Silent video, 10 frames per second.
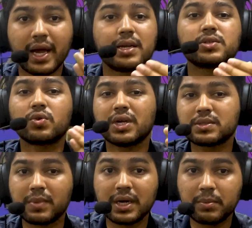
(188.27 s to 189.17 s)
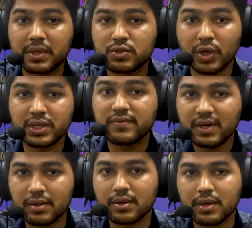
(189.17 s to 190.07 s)
That is known as multiple choice
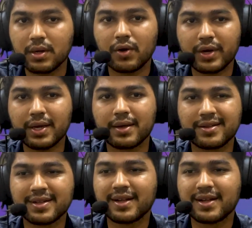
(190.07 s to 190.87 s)
field, okay.